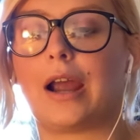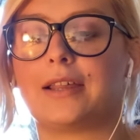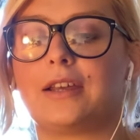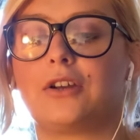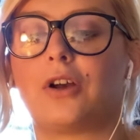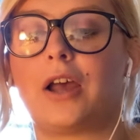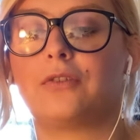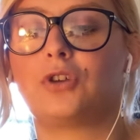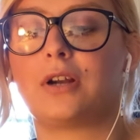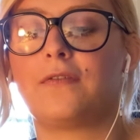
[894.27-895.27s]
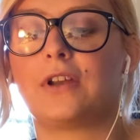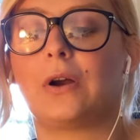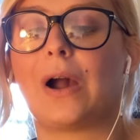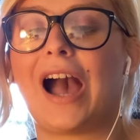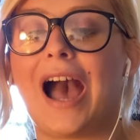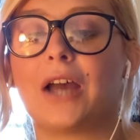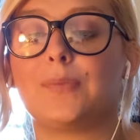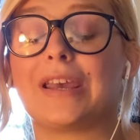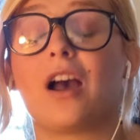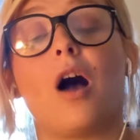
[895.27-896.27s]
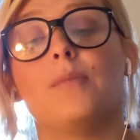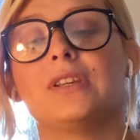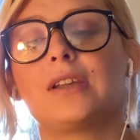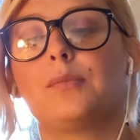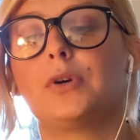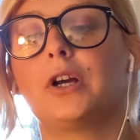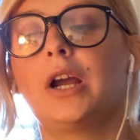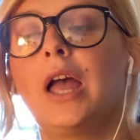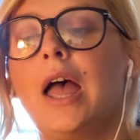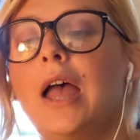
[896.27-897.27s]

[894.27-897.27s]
I think you're kind of trying to figure out how to become this Emperor.